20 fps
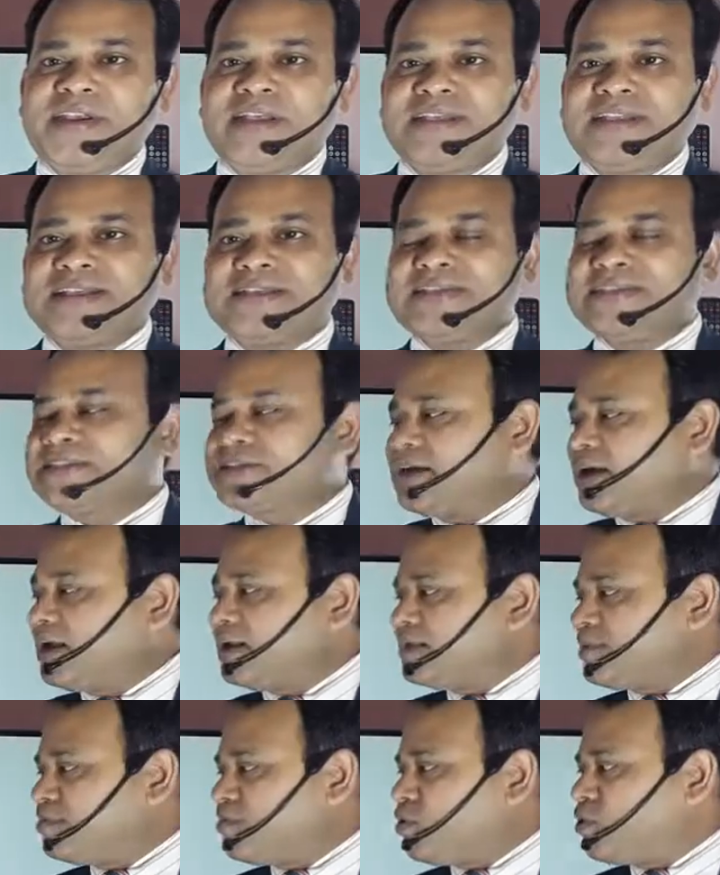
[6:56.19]
This is
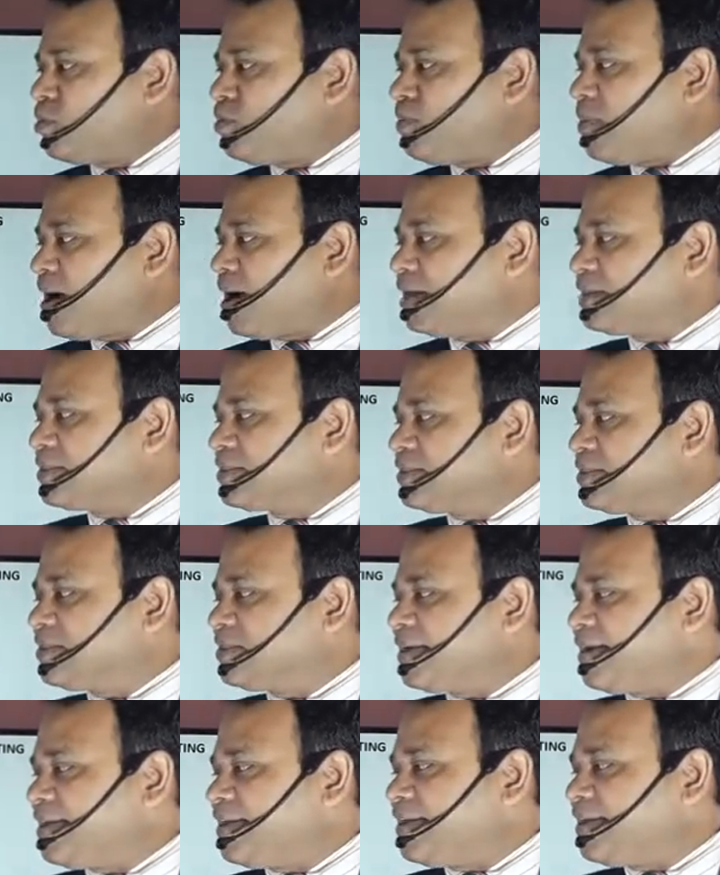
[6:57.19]
called the mold box is
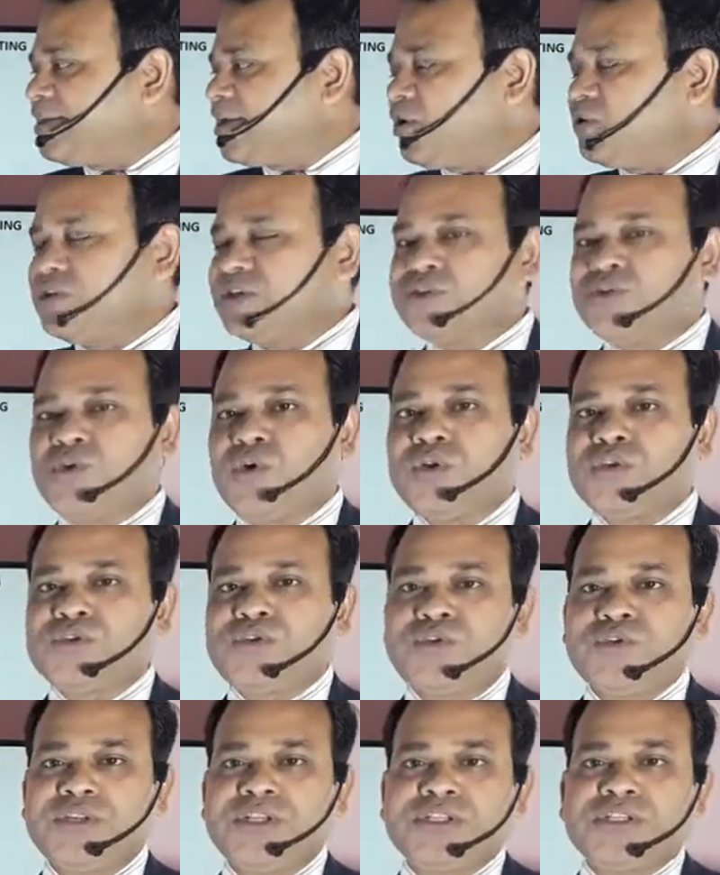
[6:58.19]
ready. Now this hole,
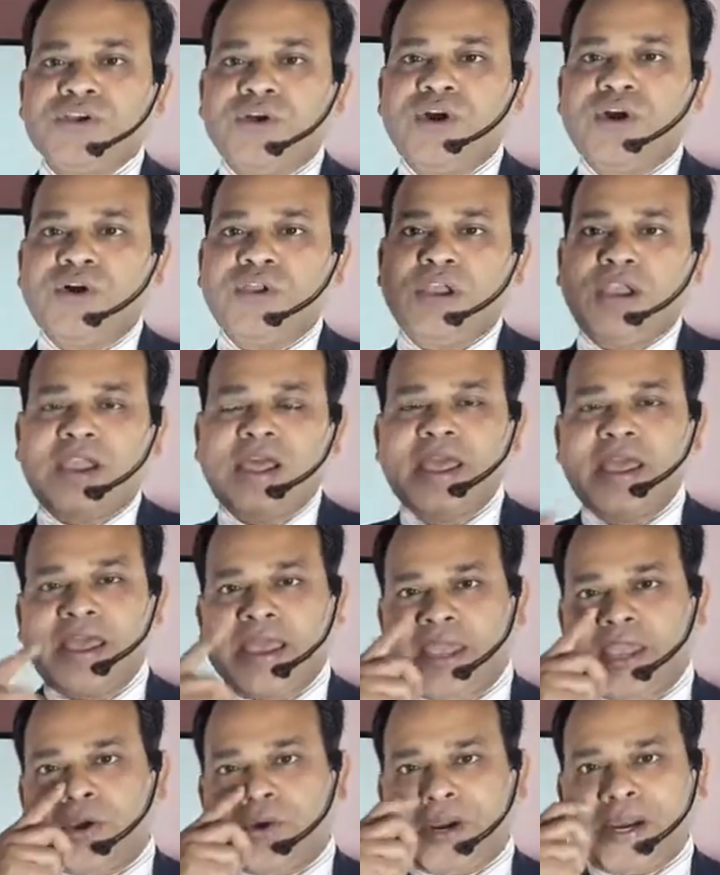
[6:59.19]
through this hole
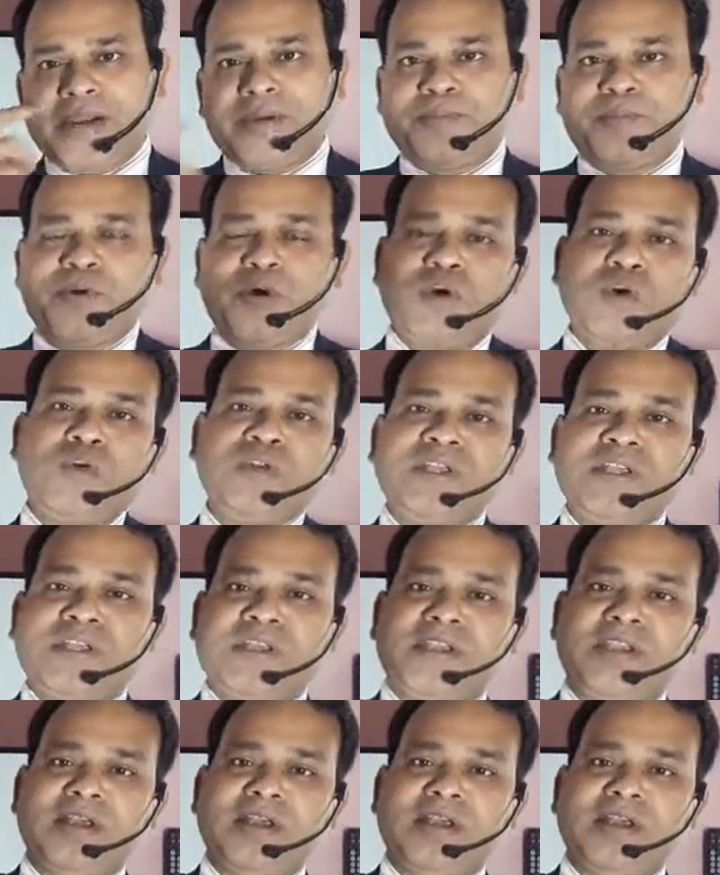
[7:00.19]
you can pour the